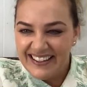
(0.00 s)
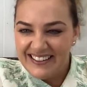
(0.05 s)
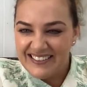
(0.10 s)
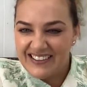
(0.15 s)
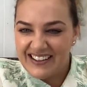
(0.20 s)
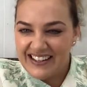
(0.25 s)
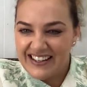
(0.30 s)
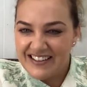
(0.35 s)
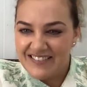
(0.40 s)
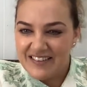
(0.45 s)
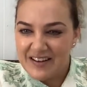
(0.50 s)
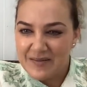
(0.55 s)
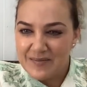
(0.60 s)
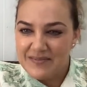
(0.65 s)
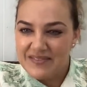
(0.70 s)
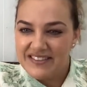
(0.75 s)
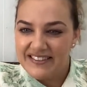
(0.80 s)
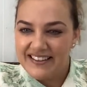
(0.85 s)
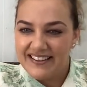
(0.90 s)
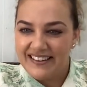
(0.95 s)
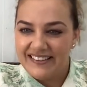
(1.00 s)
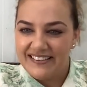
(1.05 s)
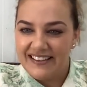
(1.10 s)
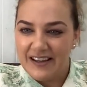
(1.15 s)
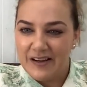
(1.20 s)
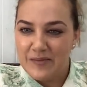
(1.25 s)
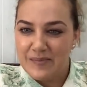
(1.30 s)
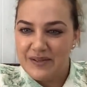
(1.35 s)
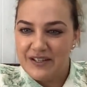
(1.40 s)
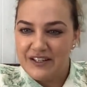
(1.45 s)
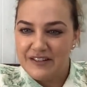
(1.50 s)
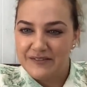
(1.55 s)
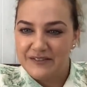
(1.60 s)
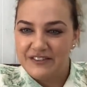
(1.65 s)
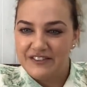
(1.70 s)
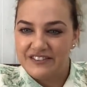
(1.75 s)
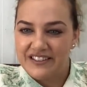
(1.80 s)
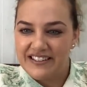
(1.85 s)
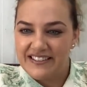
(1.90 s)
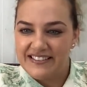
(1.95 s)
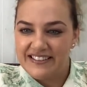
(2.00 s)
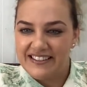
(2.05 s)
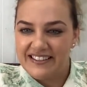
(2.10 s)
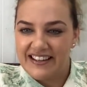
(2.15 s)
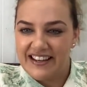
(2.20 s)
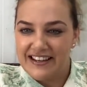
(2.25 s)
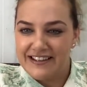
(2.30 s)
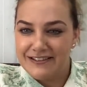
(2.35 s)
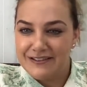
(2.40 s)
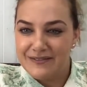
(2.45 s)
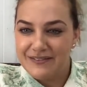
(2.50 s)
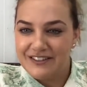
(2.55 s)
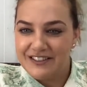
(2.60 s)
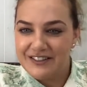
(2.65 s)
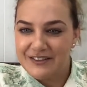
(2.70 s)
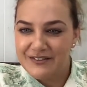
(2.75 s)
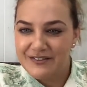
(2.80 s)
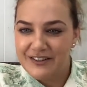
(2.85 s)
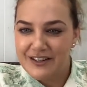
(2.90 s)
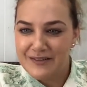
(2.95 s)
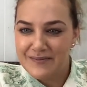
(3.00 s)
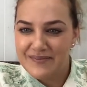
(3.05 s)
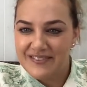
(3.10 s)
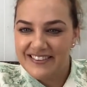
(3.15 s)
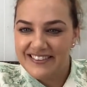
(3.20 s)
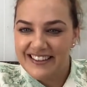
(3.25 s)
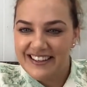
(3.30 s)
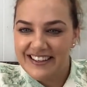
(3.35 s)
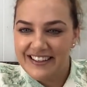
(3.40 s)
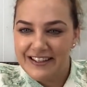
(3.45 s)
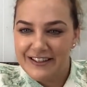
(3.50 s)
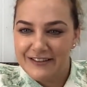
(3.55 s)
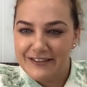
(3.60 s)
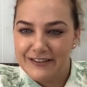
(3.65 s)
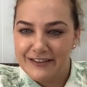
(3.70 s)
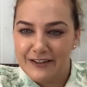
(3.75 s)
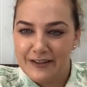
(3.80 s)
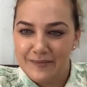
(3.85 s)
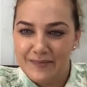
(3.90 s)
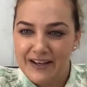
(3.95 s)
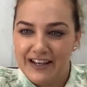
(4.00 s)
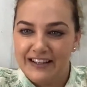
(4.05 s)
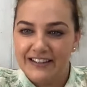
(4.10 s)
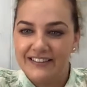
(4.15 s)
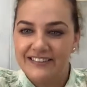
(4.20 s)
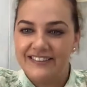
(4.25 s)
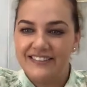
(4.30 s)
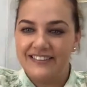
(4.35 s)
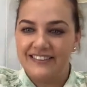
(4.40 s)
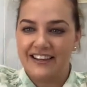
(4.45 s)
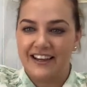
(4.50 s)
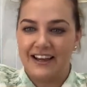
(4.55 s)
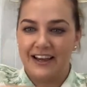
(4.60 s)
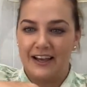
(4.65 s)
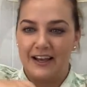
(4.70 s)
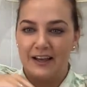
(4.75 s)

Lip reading: Granny Grumps, hi, Dayle, beautiful dress. Can I ask where it's from? Thank you so much.